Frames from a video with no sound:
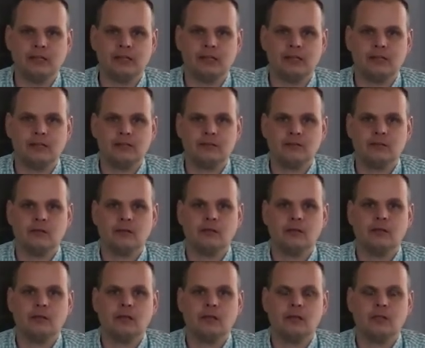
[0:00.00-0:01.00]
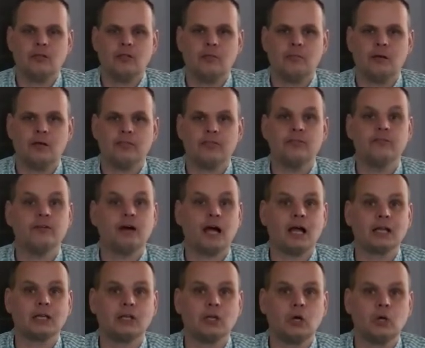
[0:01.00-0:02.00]
this the month of
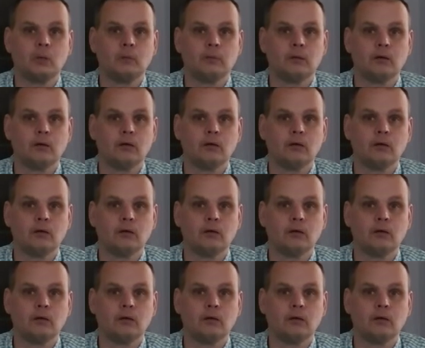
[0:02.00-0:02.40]
October.